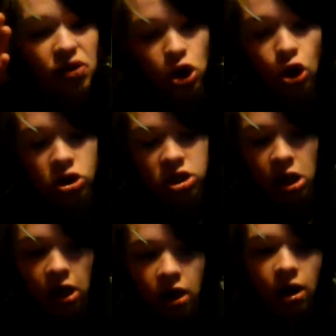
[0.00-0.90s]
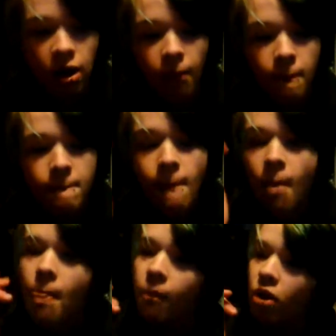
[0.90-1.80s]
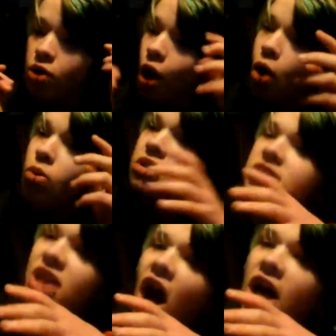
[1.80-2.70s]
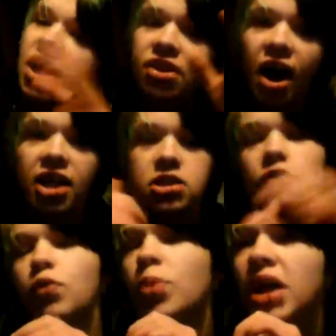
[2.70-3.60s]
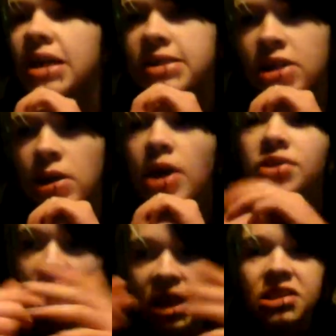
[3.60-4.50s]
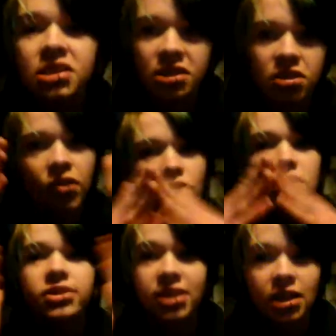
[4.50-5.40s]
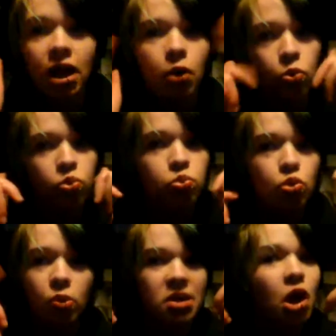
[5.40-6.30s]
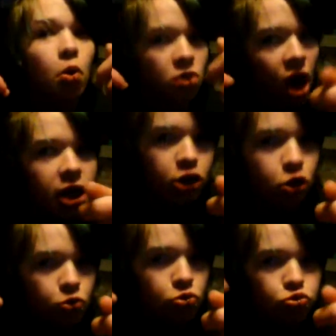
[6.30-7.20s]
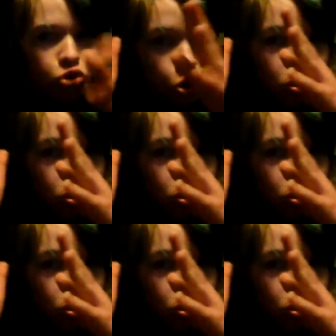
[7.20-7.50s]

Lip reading: doctor. But no one's died at the hands of a piercer. That's the difference. Like, we don't like you. You're